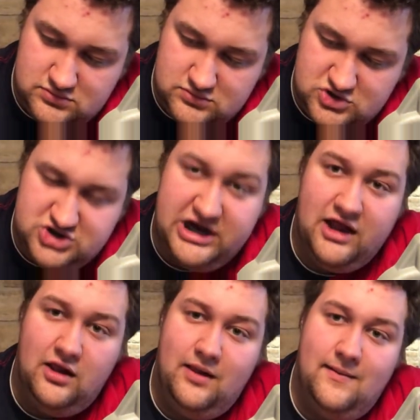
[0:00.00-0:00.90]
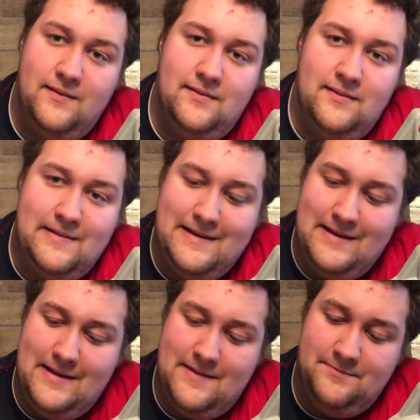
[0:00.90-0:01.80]
shell
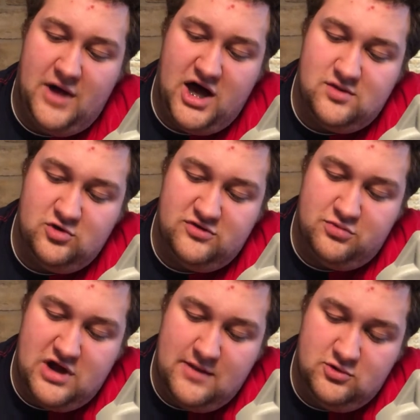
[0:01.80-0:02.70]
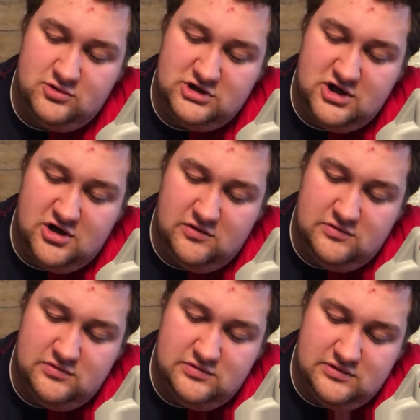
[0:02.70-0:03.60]
bottom where the primer would go
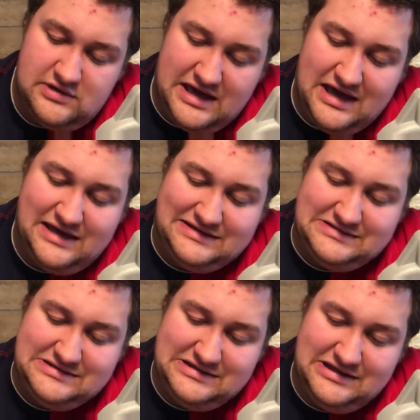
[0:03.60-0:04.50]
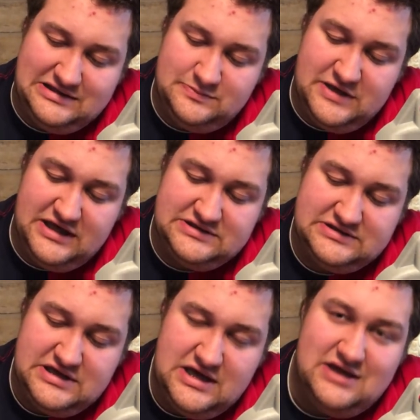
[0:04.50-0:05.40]
as its base.
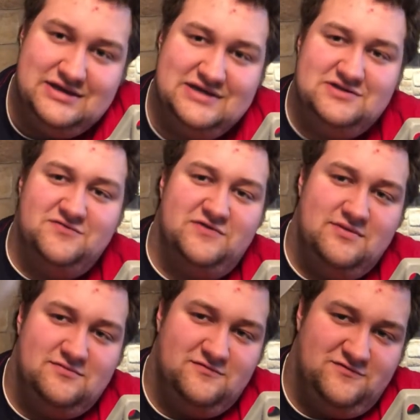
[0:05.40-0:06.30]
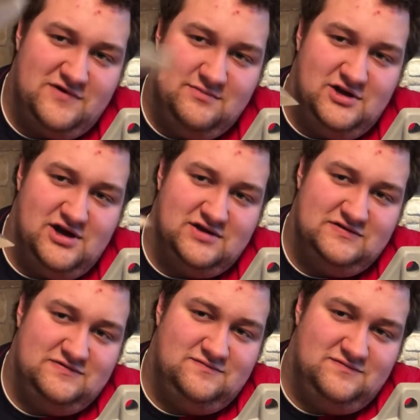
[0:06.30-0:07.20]
Nice little frame frame lock.
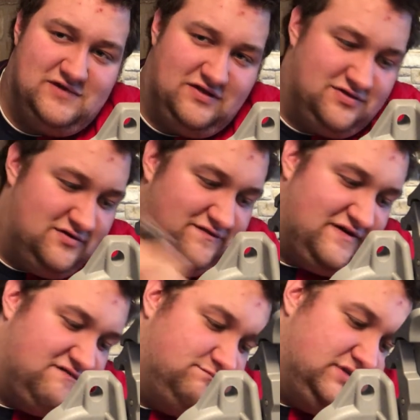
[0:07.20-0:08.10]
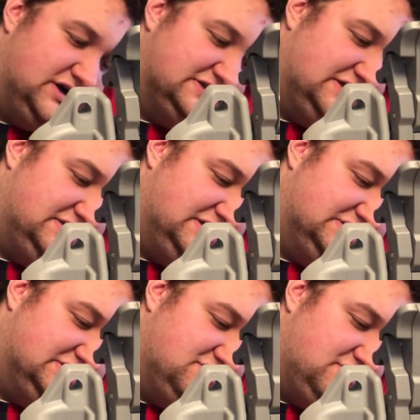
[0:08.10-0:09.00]
It's like 35 bucks I think
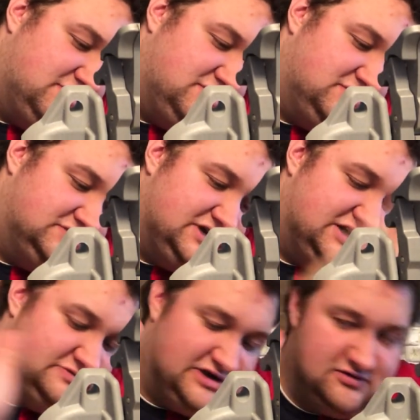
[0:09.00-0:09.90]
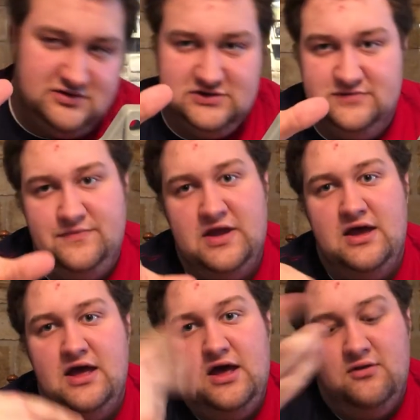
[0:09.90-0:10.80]
is the going rate on those guys without the
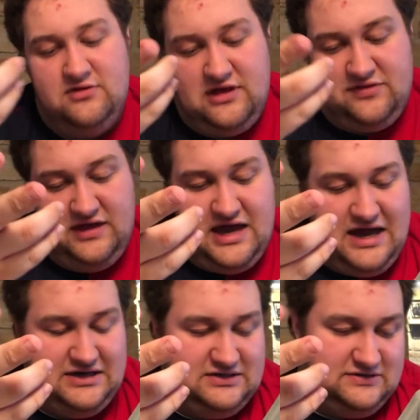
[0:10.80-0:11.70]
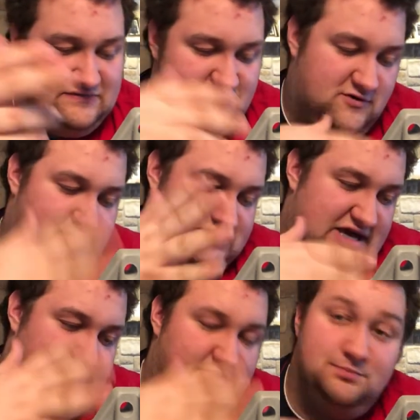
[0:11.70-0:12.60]
without the added of course the
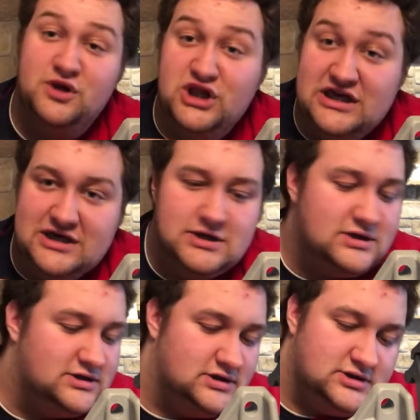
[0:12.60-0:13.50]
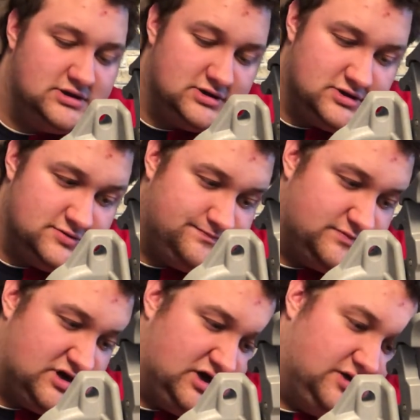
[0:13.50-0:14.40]
added bling.
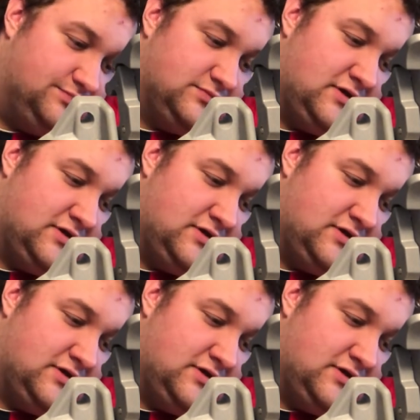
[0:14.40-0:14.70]
Um,